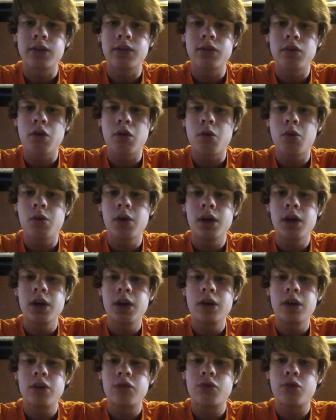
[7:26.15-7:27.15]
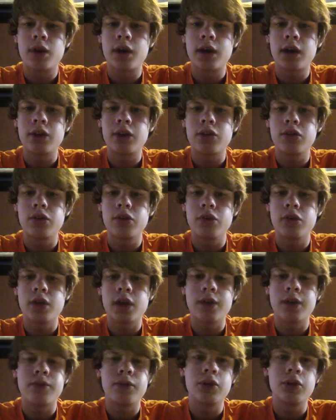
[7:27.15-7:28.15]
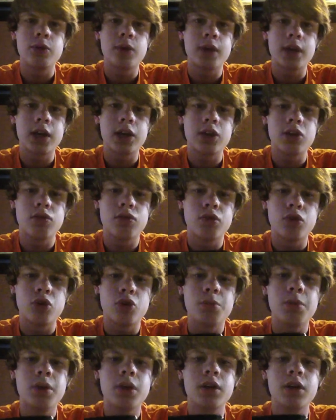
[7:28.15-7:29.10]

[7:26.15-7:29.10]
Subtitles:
So try not to do that if you're doing it in your room,